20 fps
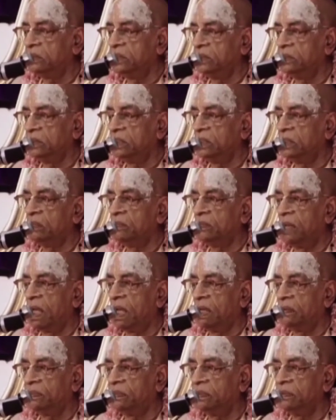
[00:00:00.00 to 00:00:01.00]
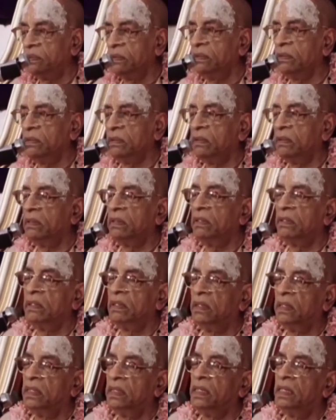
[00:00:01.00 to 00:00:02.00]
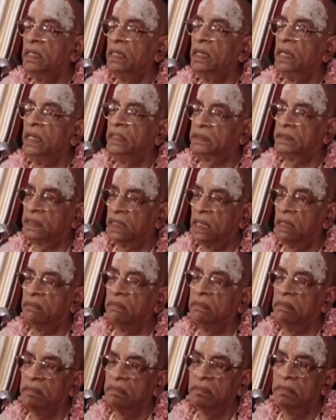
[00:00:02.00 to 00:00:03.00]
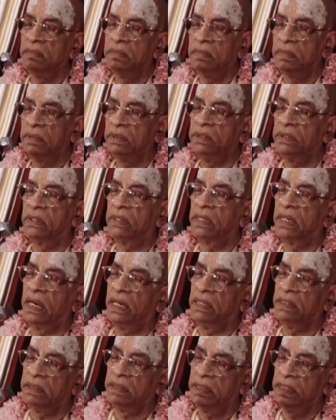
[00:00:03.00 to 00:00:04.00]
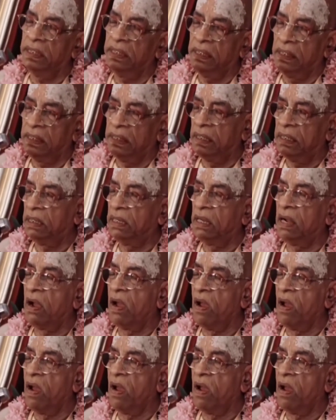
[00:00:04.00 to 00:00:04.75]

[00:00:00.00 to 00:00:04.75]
that Chaitanya Mahāprabhu has come to your country